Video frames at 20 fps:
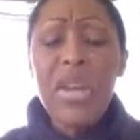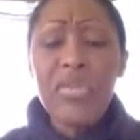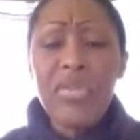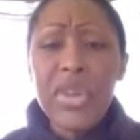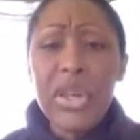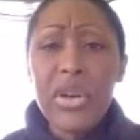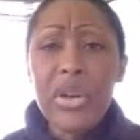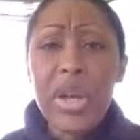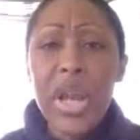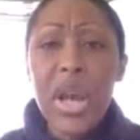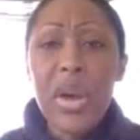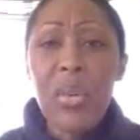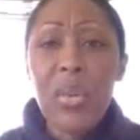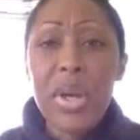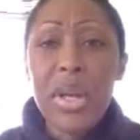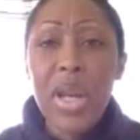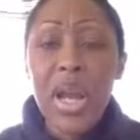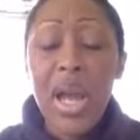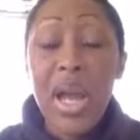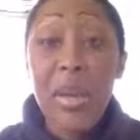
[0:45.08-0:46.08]
figuring out
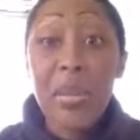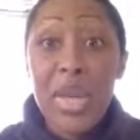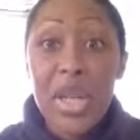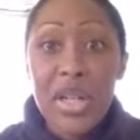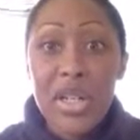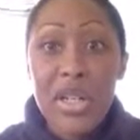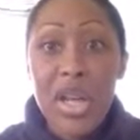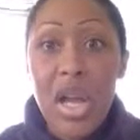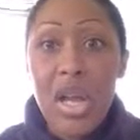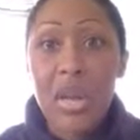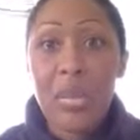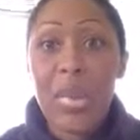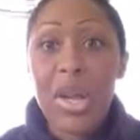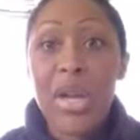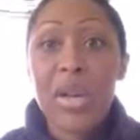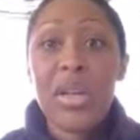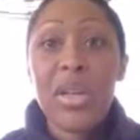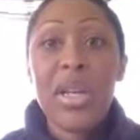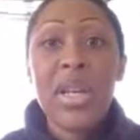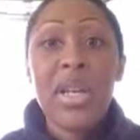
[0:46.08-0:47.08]
what I'm going to talk
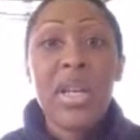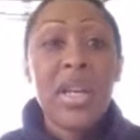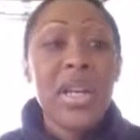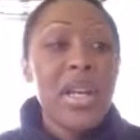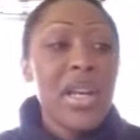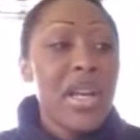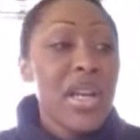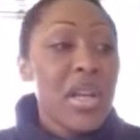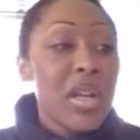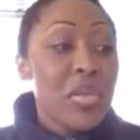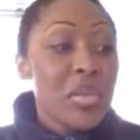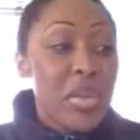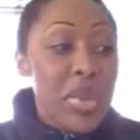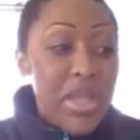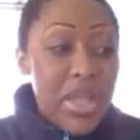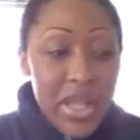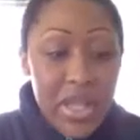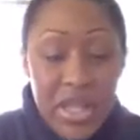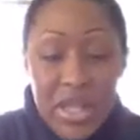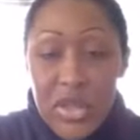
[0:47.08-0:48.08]
about
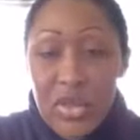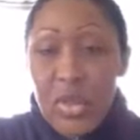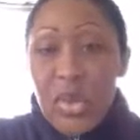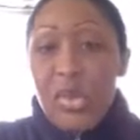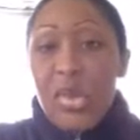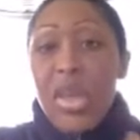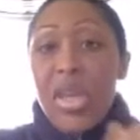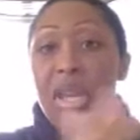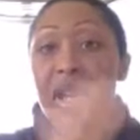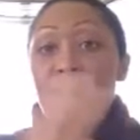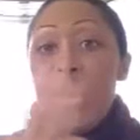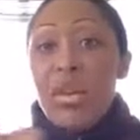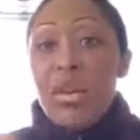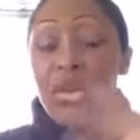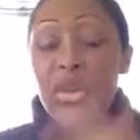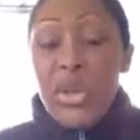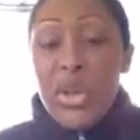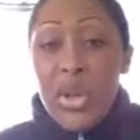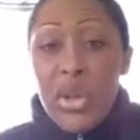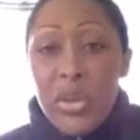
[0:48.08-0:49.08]
because we'll be,
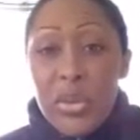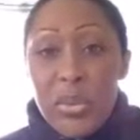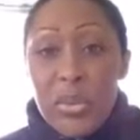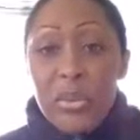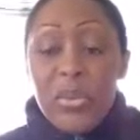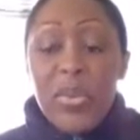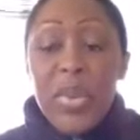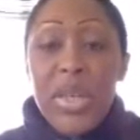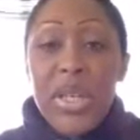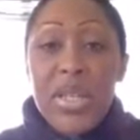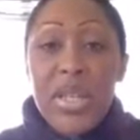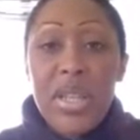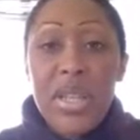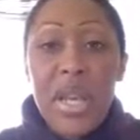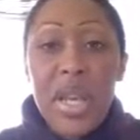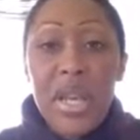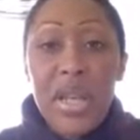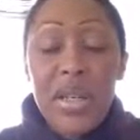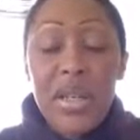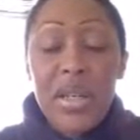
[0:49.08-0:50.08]
into
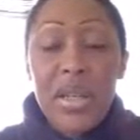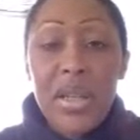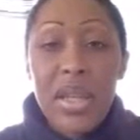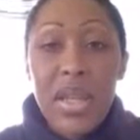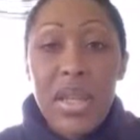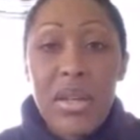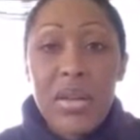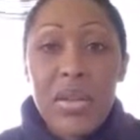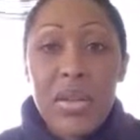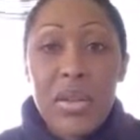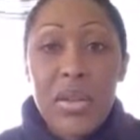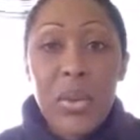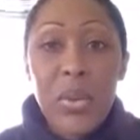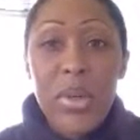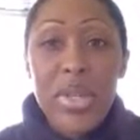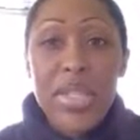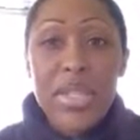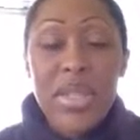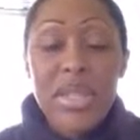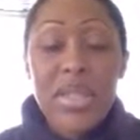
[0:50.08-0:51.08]
that
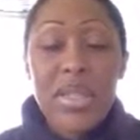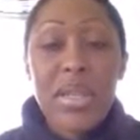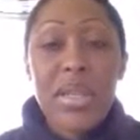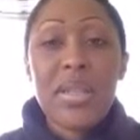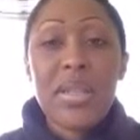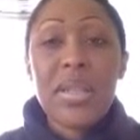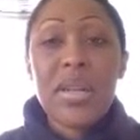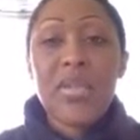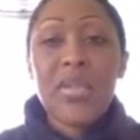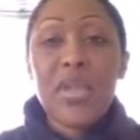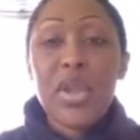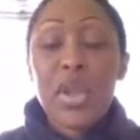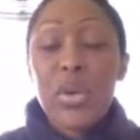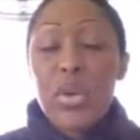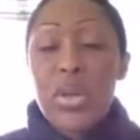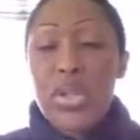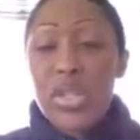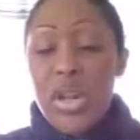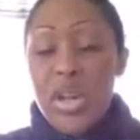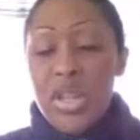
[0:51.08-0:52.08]
2016 stuff, and the
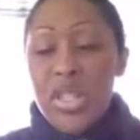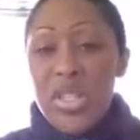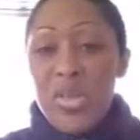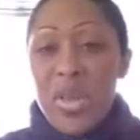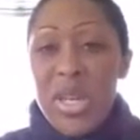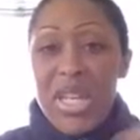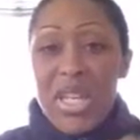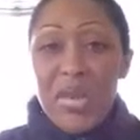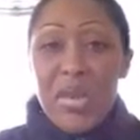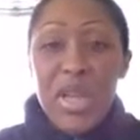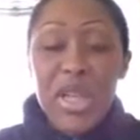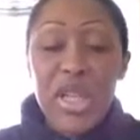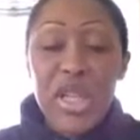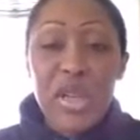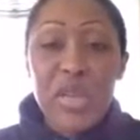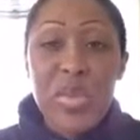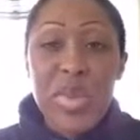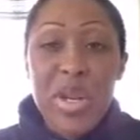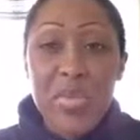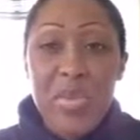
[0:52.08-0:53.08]
Lord started speaking to me a
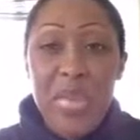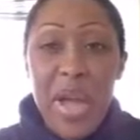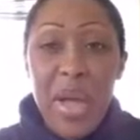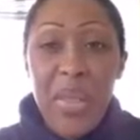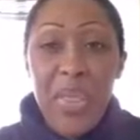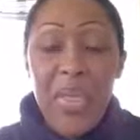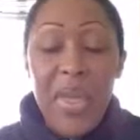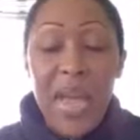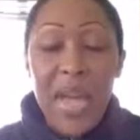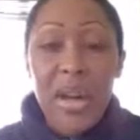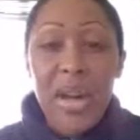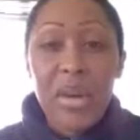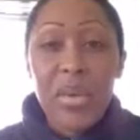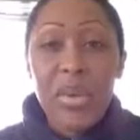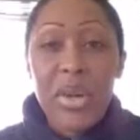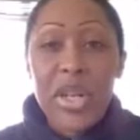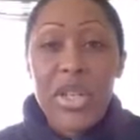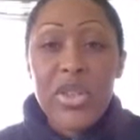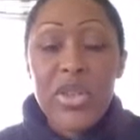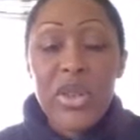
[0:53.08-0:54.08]
little bit about that
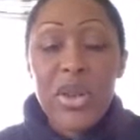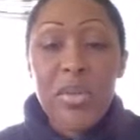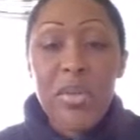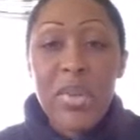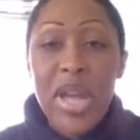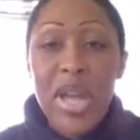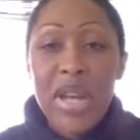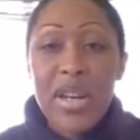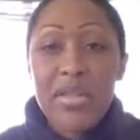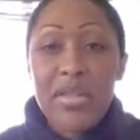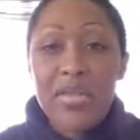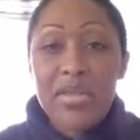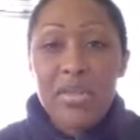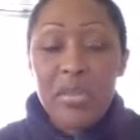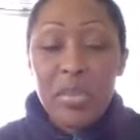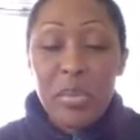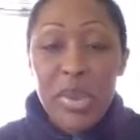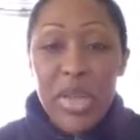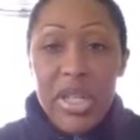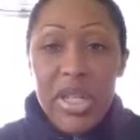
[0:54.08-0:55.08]
already. So I'm kind of
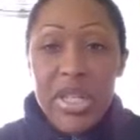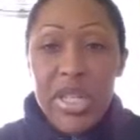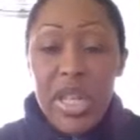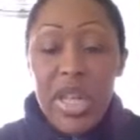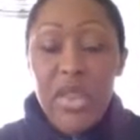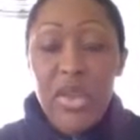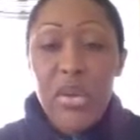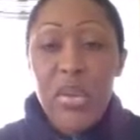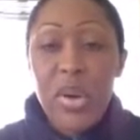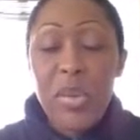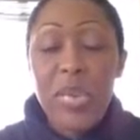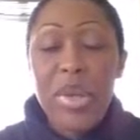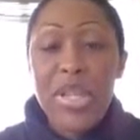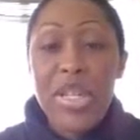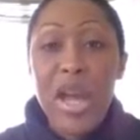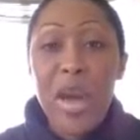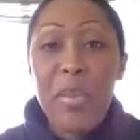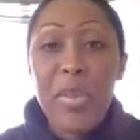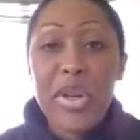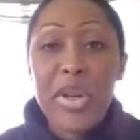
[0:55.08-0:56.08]
putting together what my
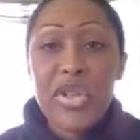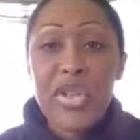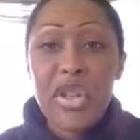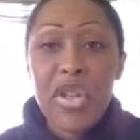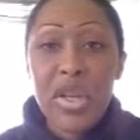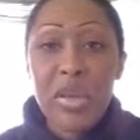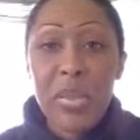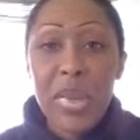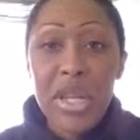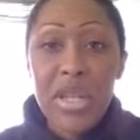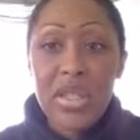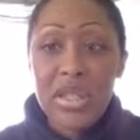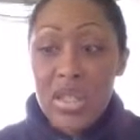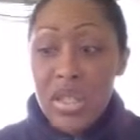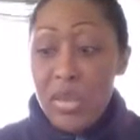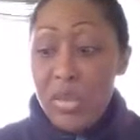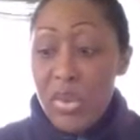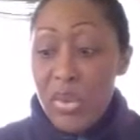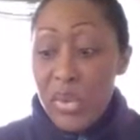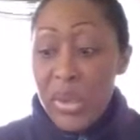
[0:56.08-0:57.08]
topics are going to be, and it's
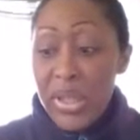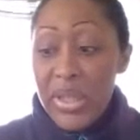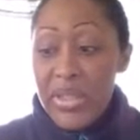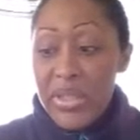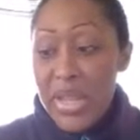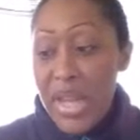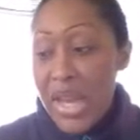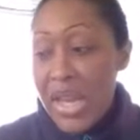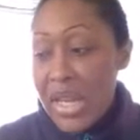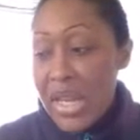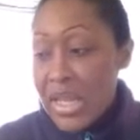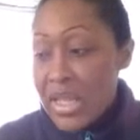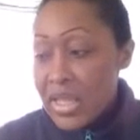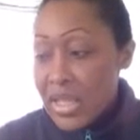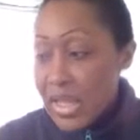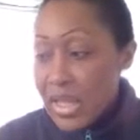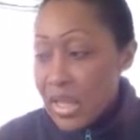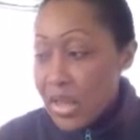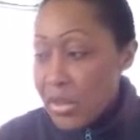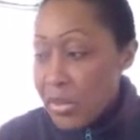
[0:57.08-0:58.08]
going to be really exciting. It's
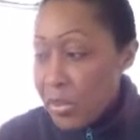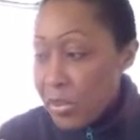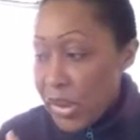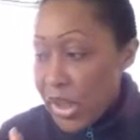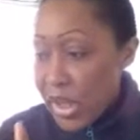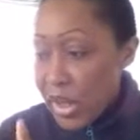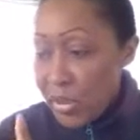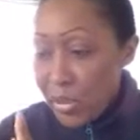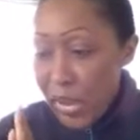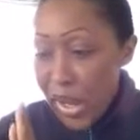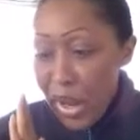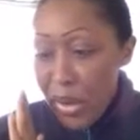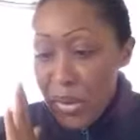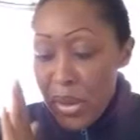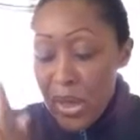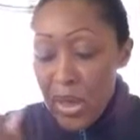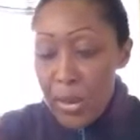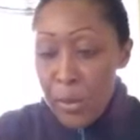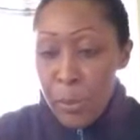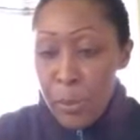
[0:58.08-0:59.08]
going to be about